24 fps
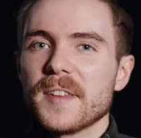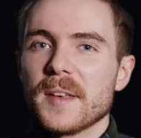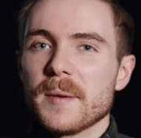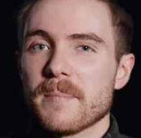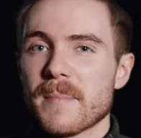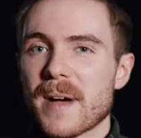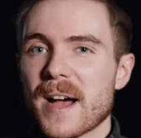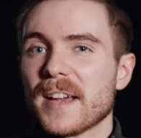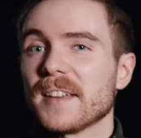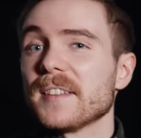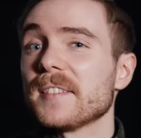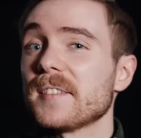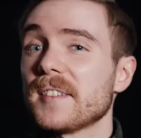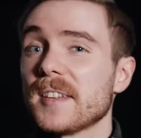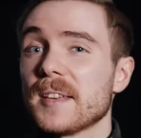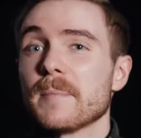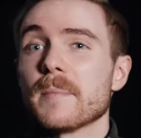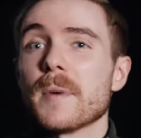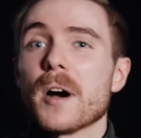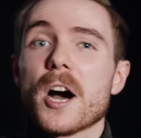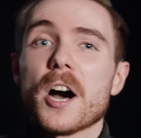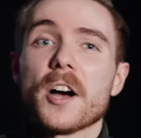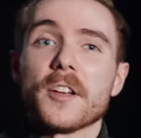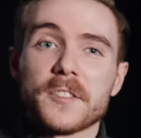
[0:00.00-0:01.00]
it might
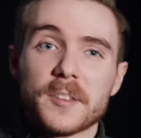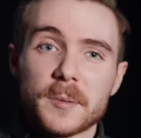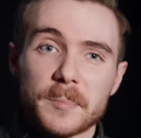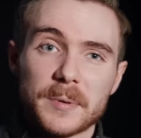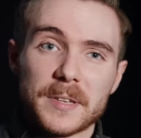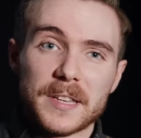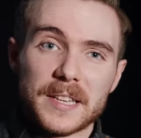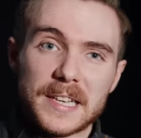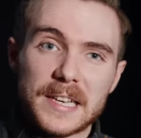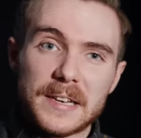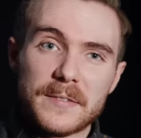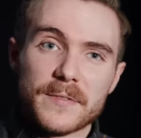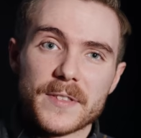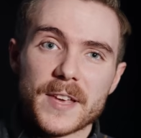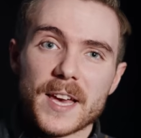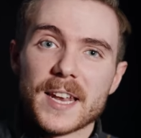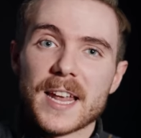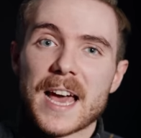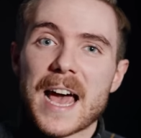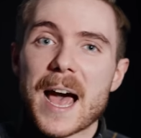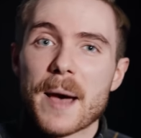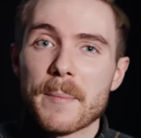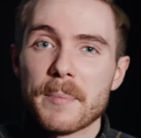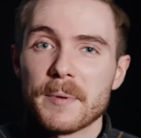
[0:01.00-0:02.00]
seem hard to believe that
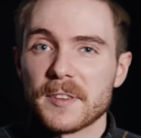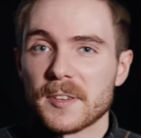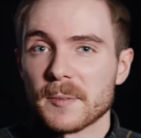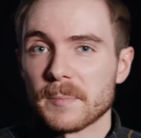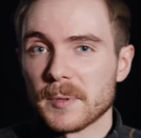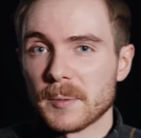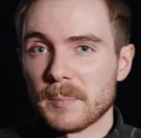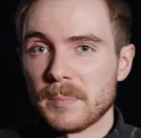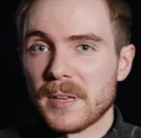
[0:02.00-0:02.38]
habitable